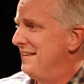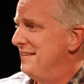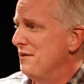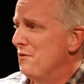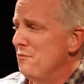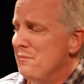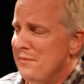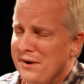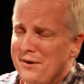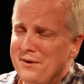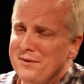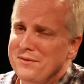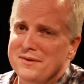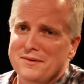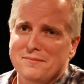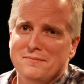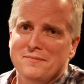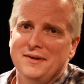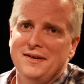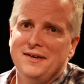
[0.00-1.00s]
don't marry
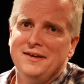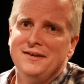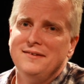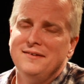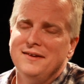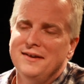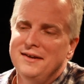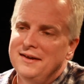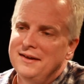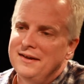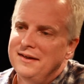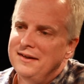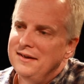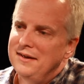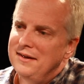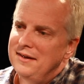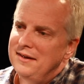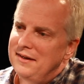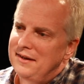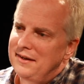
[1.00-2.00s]
them. And
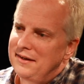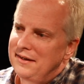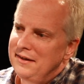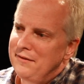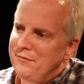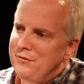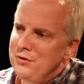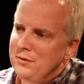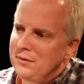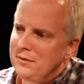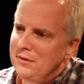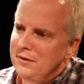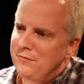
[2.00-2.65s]
if